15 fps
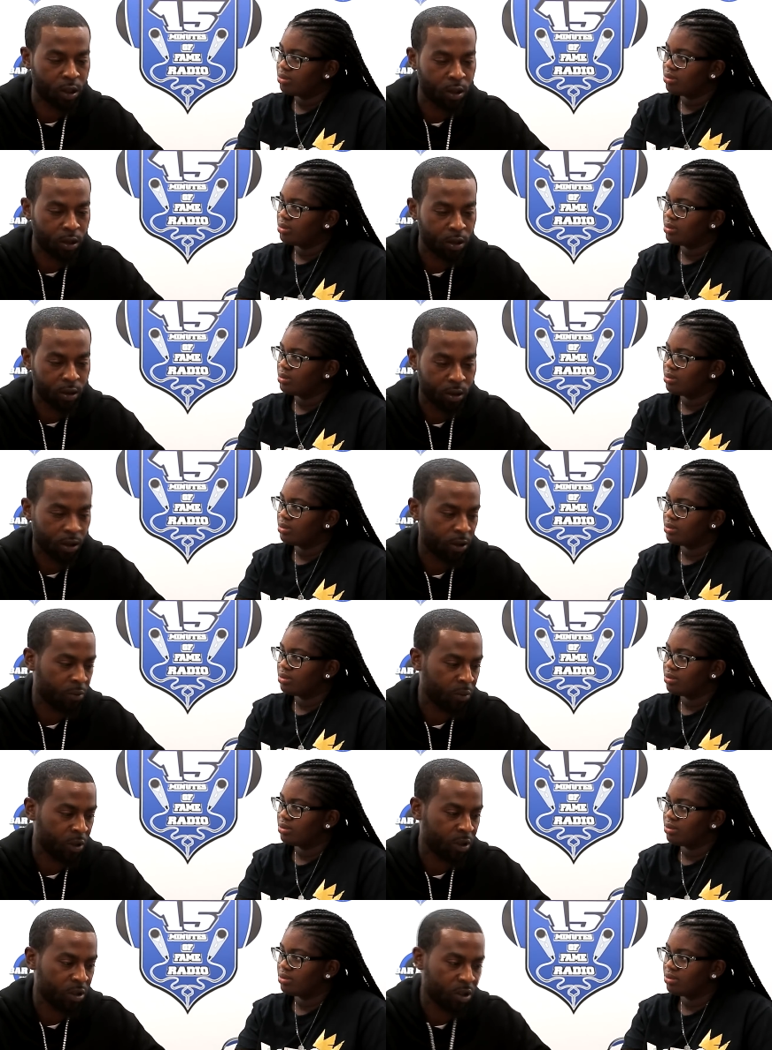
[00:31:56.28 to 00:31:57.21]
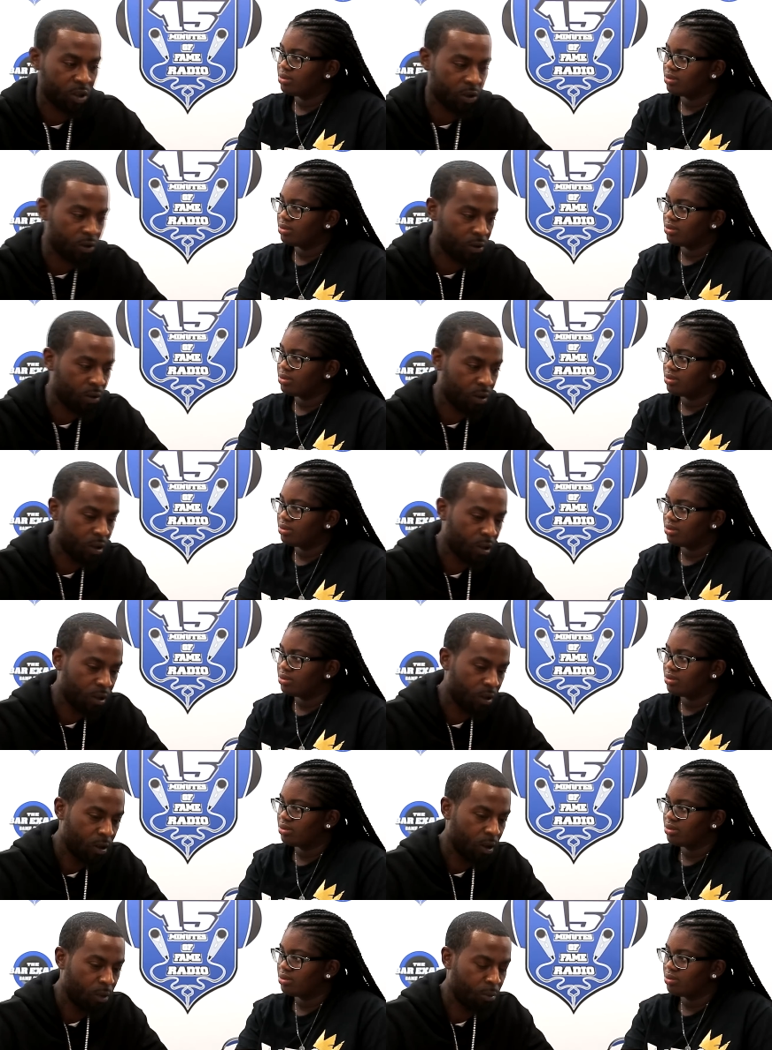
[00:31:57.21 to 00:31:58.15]
Speaker 1: other. You know what I mean? So,
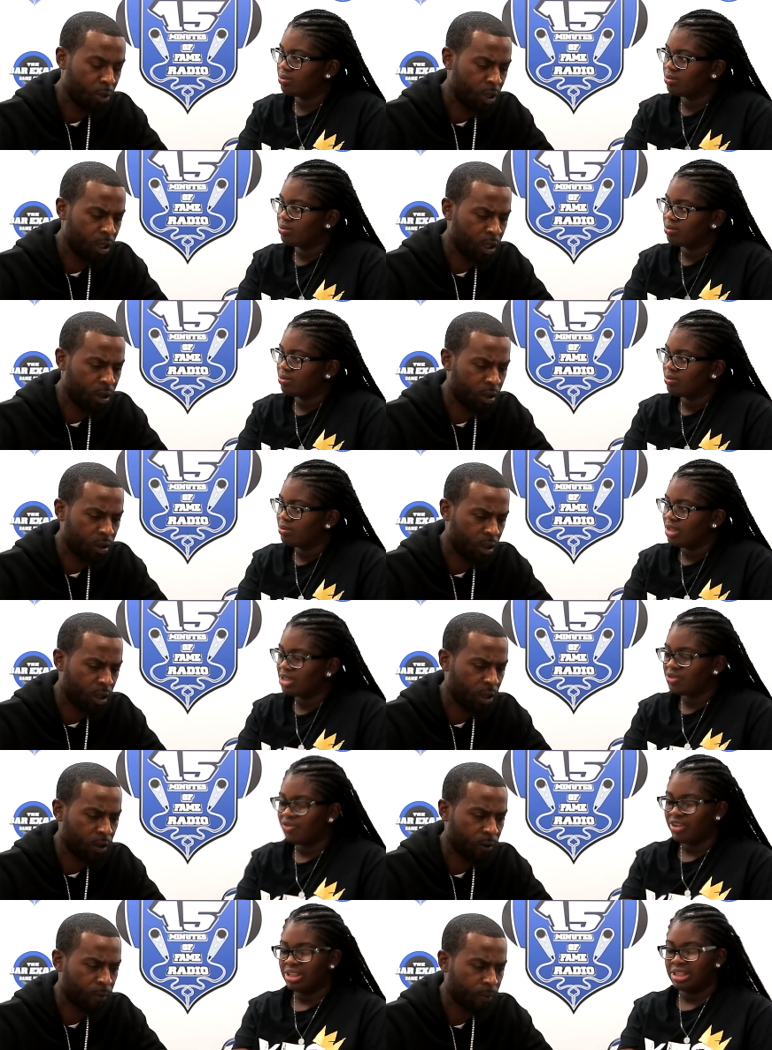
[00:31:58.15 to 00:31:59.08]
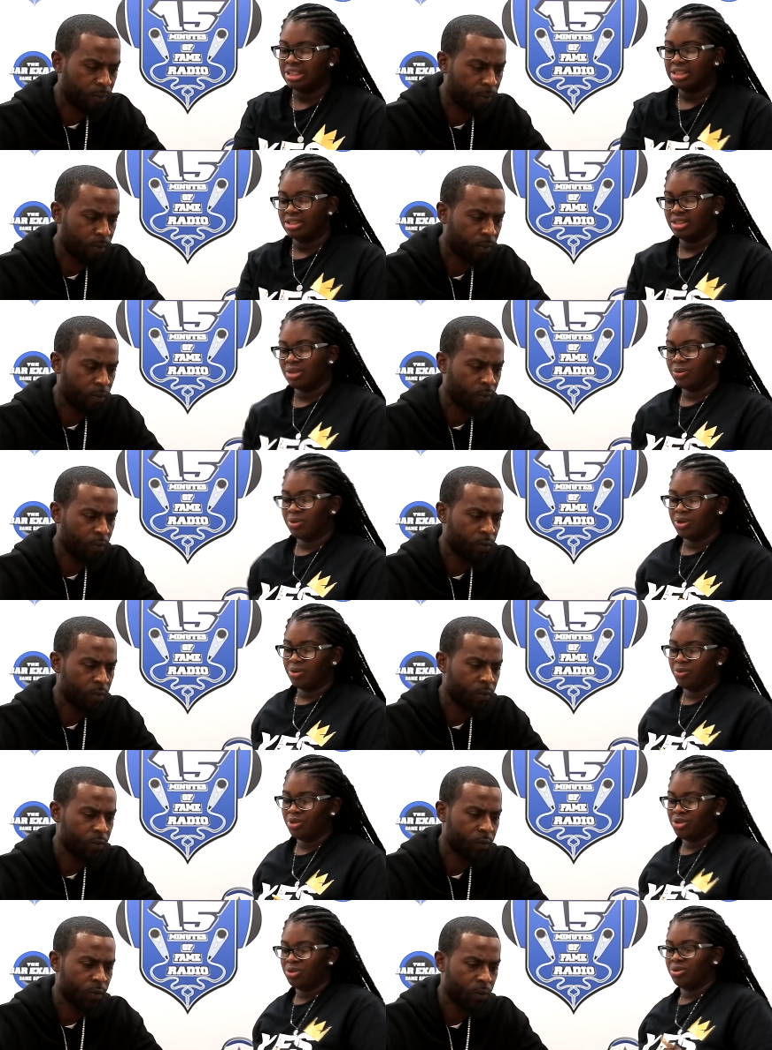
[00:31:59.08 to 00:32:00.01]
mm-hmm. But yeah. It's like, funny because Ill
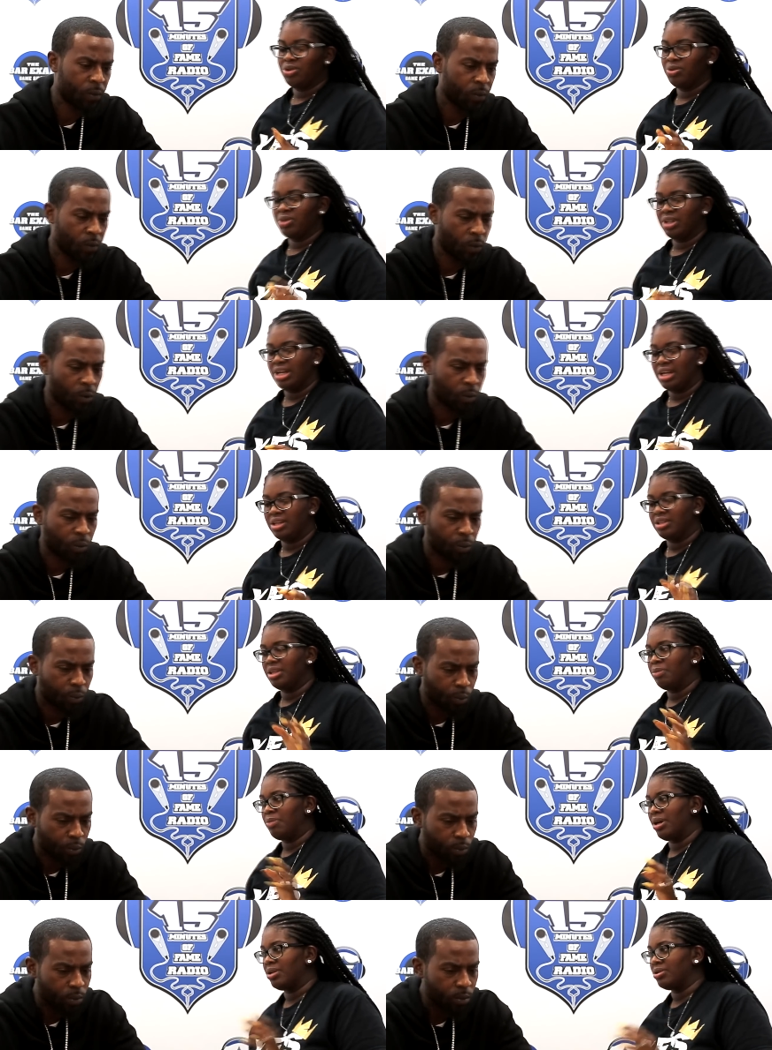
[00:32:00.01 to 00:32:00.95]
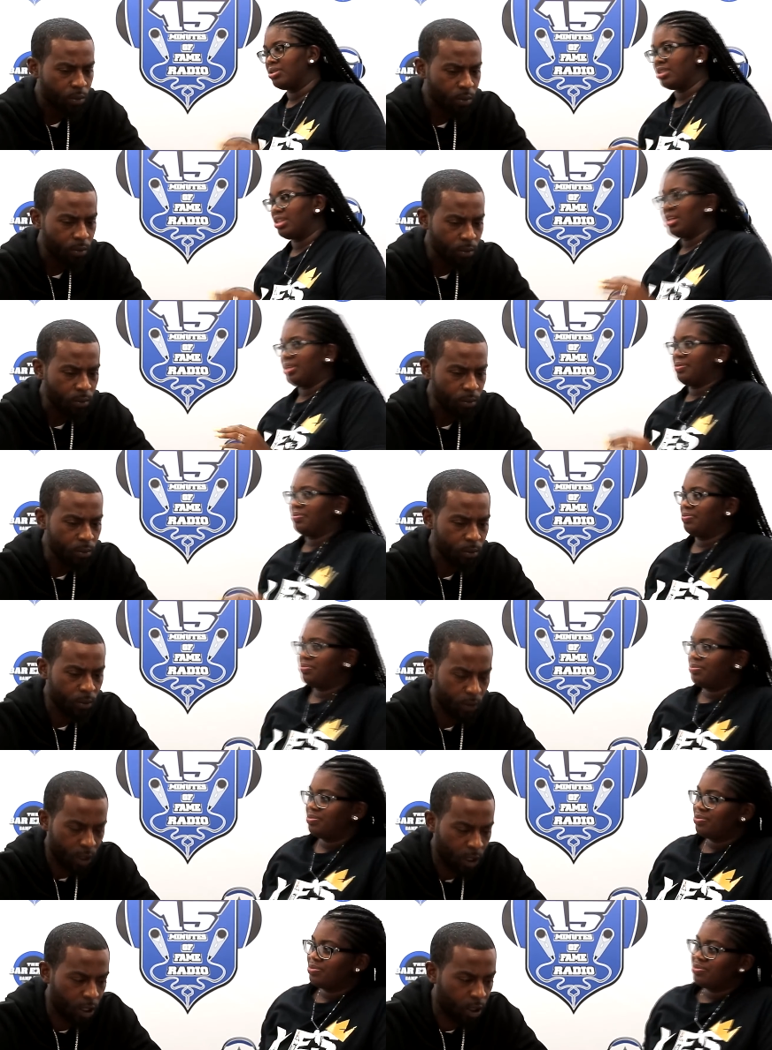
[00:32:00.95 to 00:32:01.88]
Will, we doing you and Cal, they battle today.
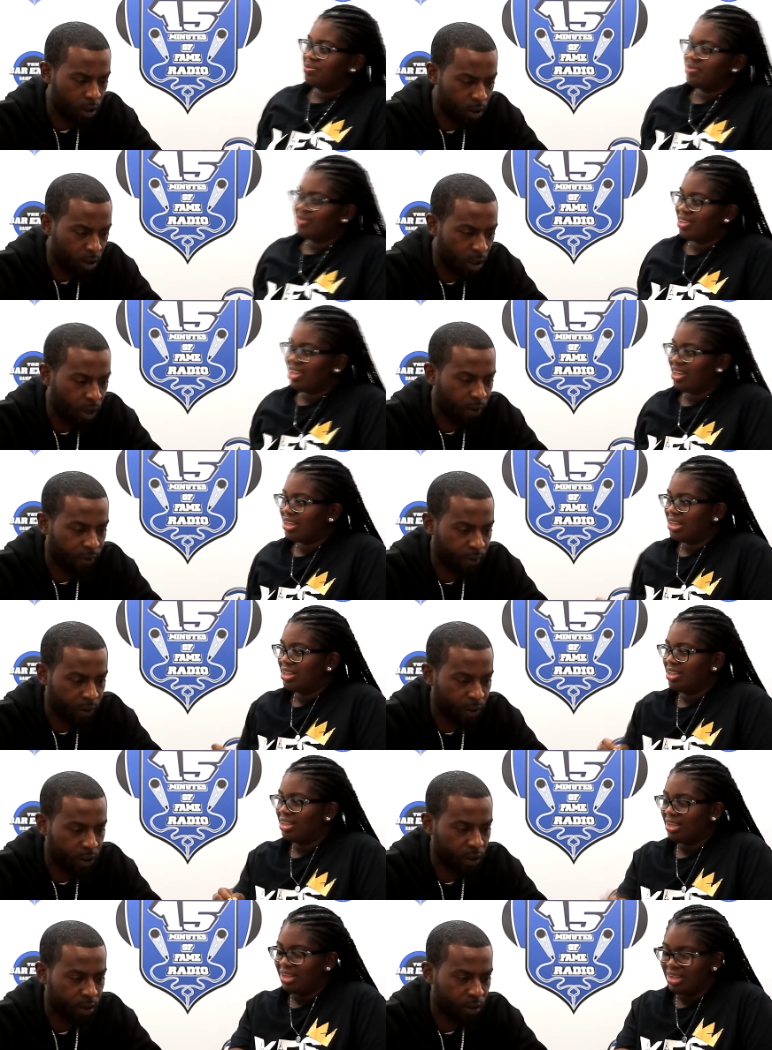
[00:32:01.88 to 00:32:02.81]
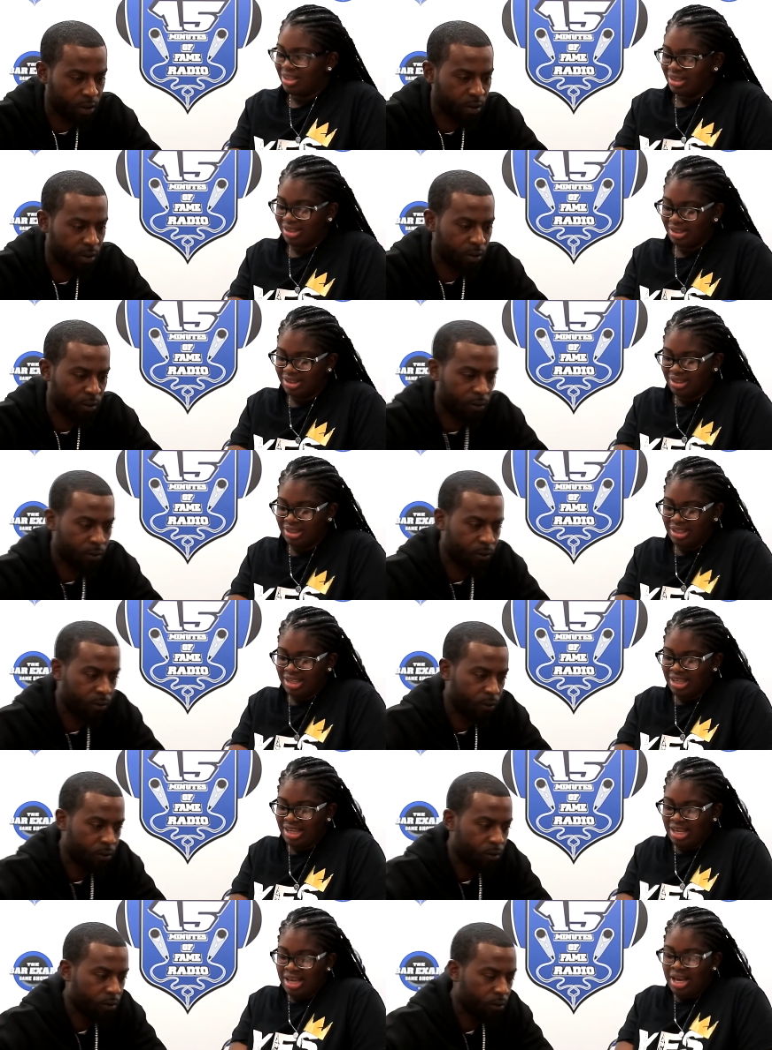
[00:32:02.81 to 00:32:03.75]
Speaker 2: Yeah, definitely.
Speaker 1: Yeah.
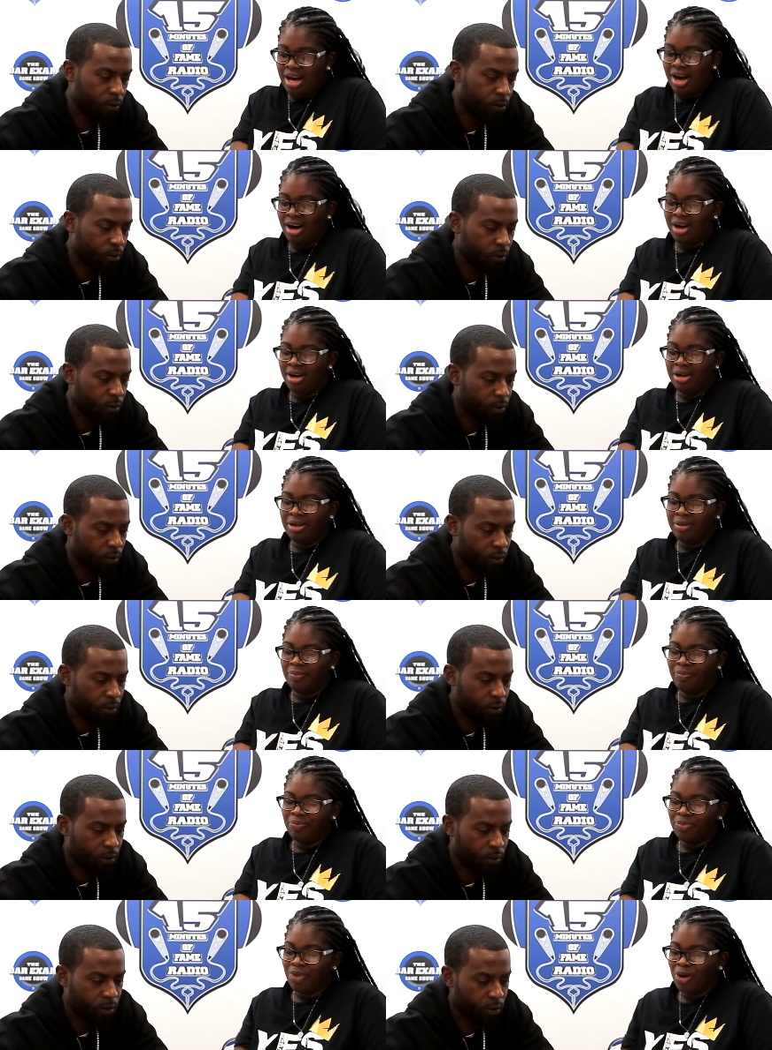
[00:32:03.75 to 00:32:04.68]
Um,